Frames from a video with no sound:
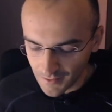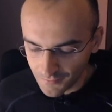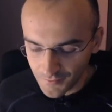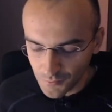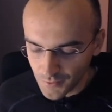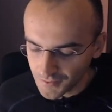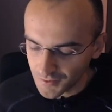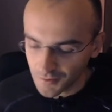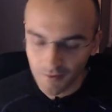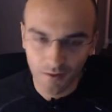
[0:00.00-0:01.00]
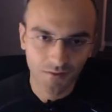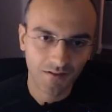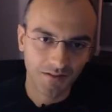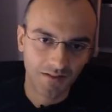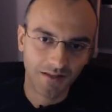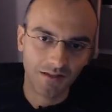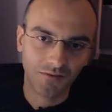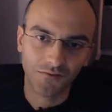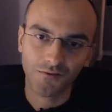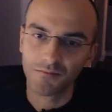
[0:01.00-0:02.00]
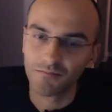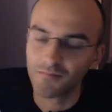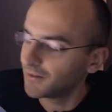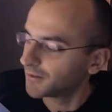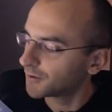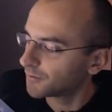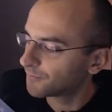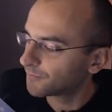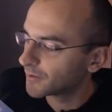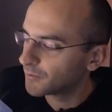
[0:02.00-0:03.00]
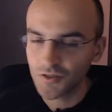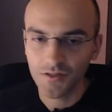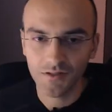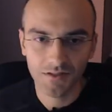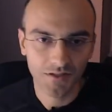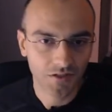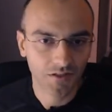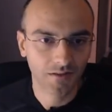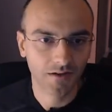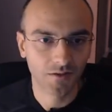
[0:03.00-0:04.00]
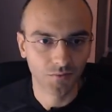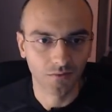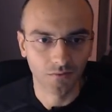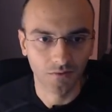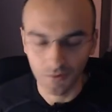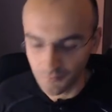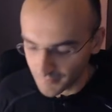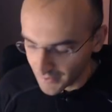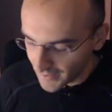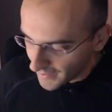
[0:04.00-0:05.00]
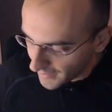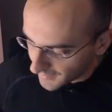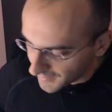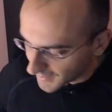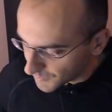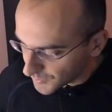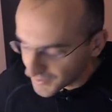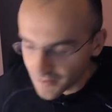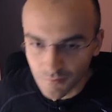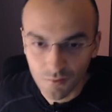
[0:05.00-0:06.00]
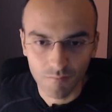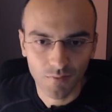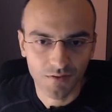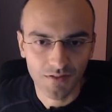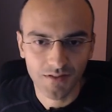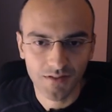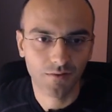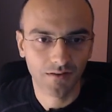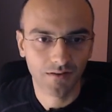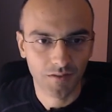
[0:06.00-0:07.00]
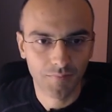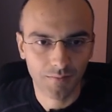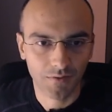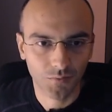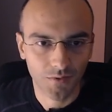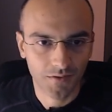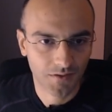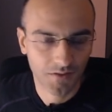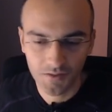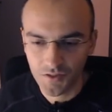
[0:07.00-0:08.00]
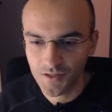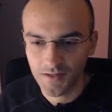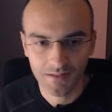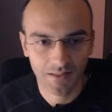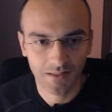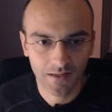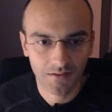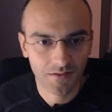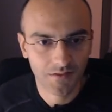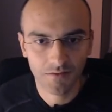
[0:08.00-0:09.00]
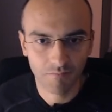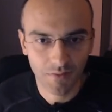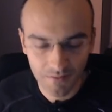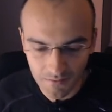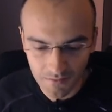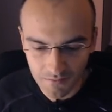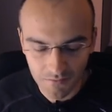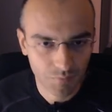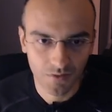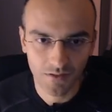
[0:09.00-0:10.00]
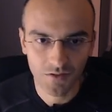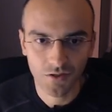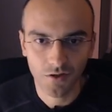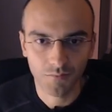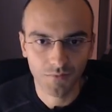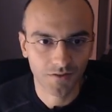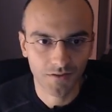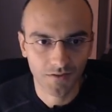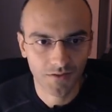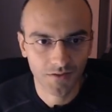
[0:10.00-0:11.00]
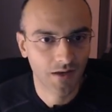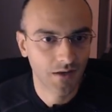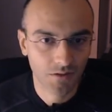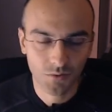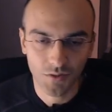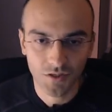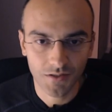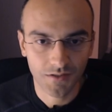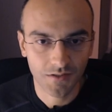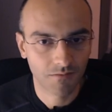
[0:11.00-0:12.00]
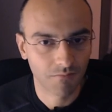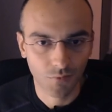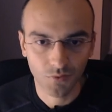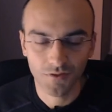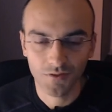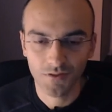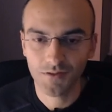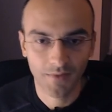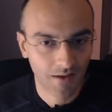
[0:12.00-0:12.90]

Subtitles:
A few weeks ago I got this kit from Illigo, which is essentially an Arduino clone, and it comes with several components that you can experiment with, such as LEDs, buttons, potentiometers, switches, motors,